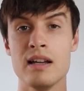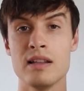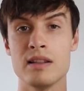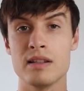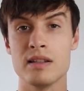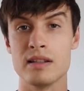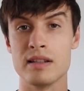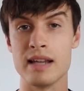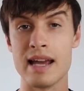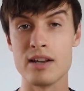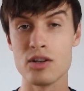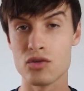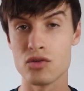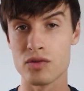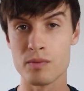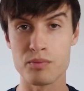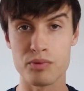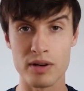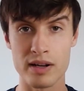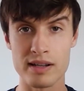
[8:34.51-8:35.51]
The entry
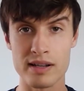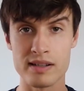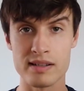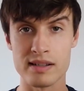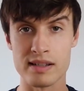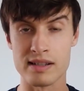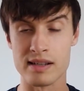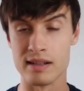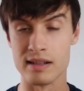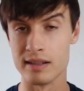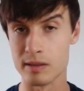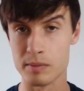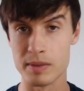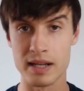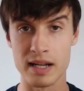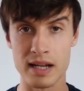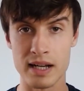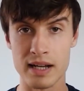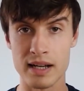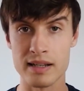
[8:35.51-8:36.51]
price is a little bit
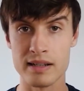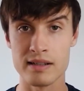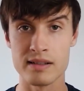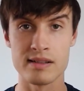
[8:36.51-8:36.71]
higher,